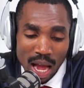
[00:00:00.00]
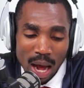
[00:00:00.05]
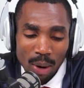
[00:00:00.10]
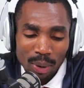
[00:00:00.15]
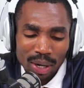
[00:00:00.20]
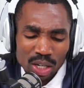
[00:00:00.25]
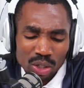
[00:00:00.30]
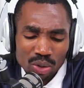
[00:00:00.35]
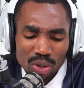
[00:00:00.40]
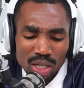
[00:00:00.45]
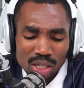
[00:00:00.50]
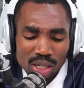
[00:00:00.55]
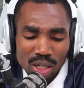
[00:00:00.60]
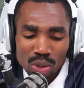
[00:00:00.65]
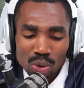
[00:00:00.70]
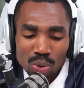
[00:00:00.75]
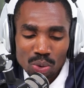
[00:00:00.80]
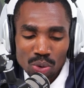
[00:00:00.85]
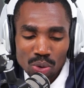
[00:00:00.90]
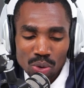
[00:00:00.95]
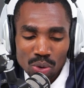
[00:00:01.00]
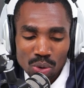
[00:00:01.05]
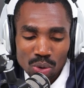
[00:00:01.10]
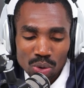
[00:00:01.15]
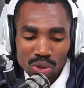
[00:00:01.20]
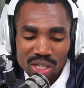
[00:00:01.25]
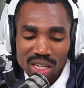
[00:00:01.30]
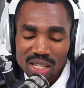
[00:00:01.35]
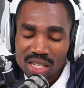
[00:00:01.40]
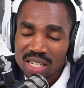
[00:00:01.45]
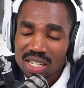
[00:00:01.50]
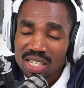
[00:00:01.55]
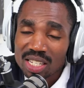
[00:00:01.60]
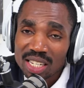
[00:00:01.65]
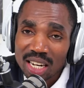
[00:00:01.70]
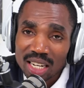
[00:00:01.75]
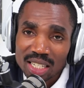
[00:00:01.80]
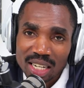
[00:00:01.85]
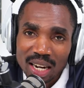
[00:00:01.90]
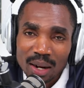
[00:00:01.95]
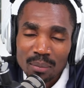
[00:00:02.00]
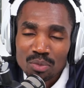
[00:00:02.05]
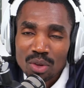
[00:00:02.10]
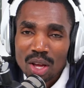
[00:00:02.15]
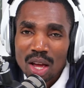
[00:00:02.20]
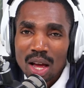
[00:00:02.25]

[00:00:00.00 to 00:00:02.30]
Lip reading: I want us to listen to Justice Chacha